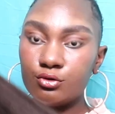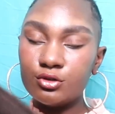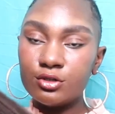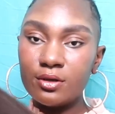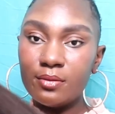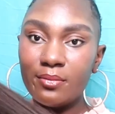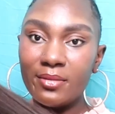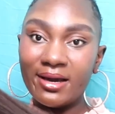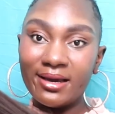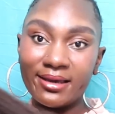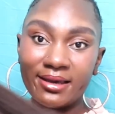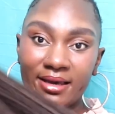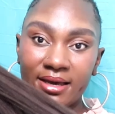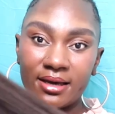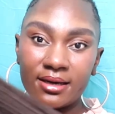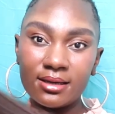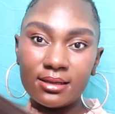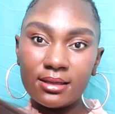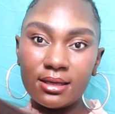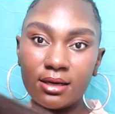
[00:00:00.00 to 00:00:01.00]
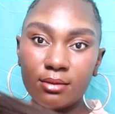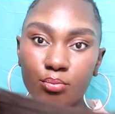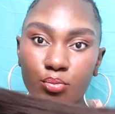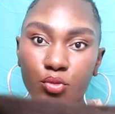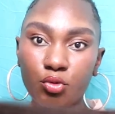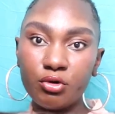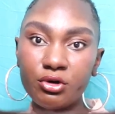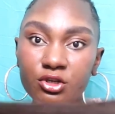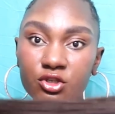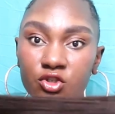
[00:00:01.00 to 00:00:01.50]
Using my Kanekalon
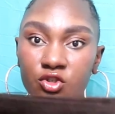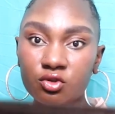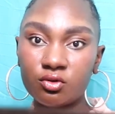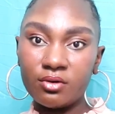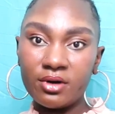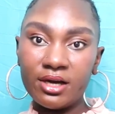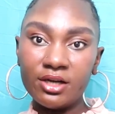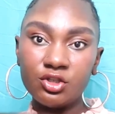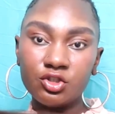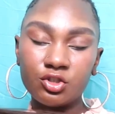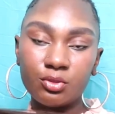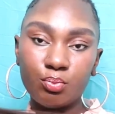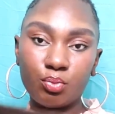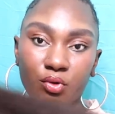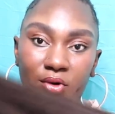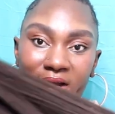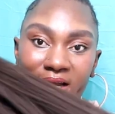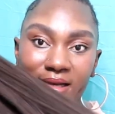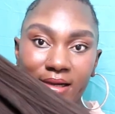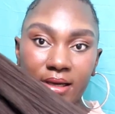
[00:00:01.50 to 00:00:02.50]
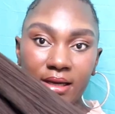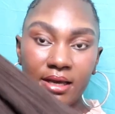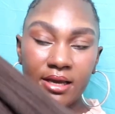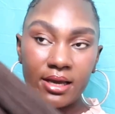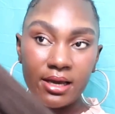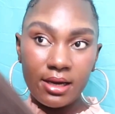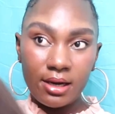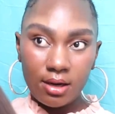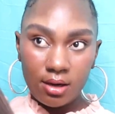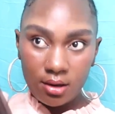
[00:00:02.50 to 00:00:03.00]
pre-scratched braiding
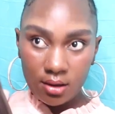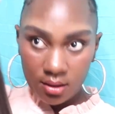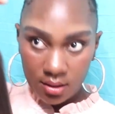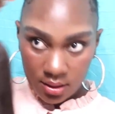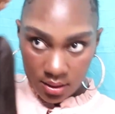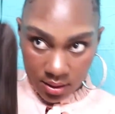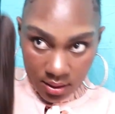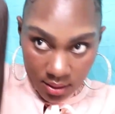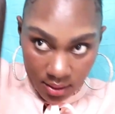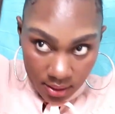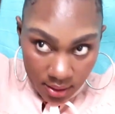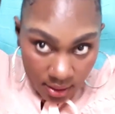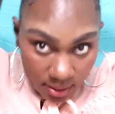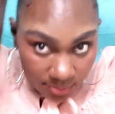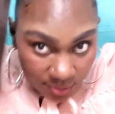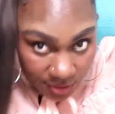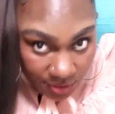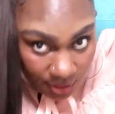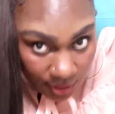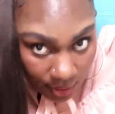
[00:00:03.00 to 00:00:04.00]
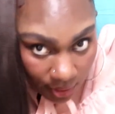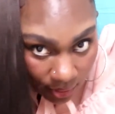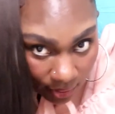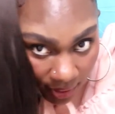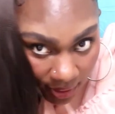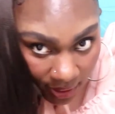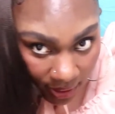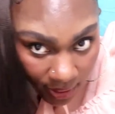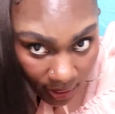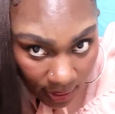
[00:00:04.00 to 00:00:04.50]
hair. I'm just gonna go
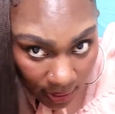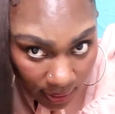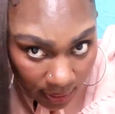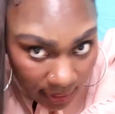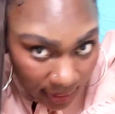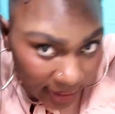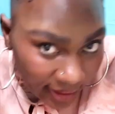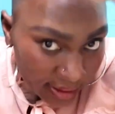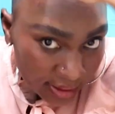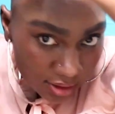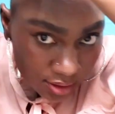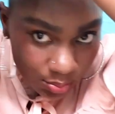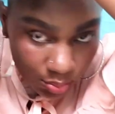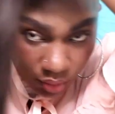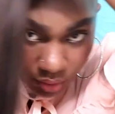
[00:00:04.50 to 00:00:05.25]
ahead and add the